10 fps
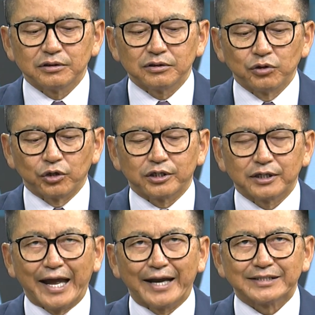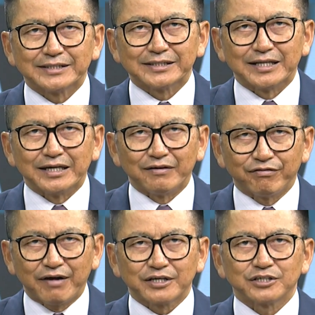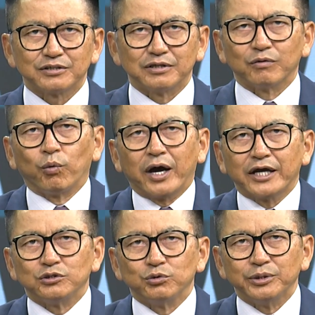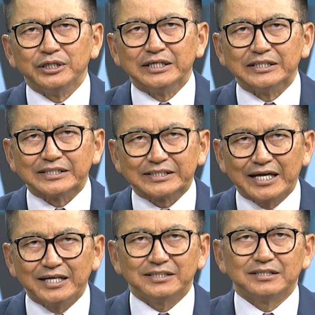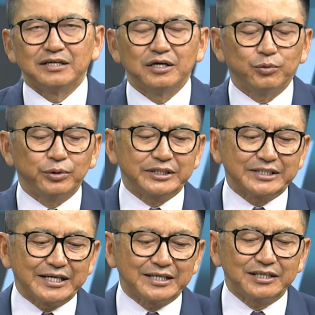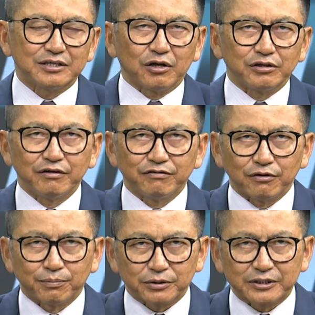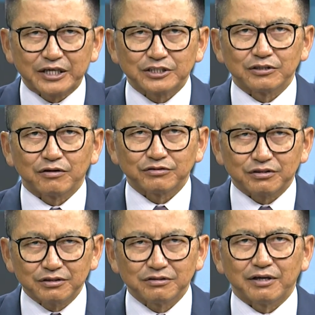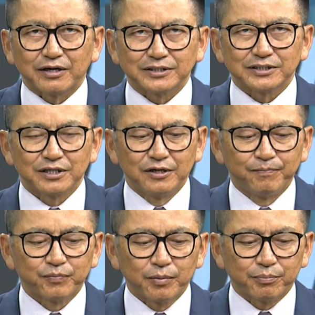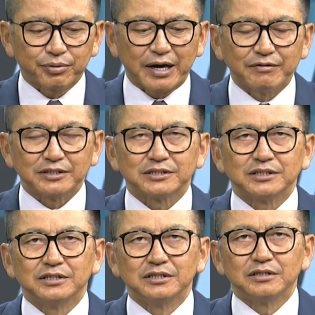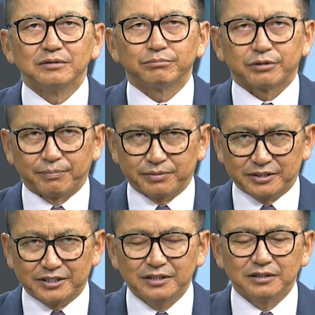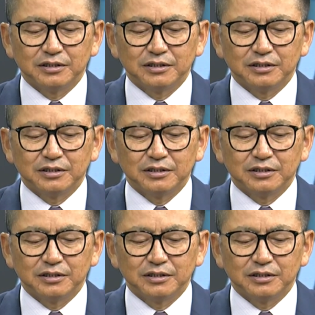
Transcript: look at the function, why do we need the state? We state need only for protection of three things: private property,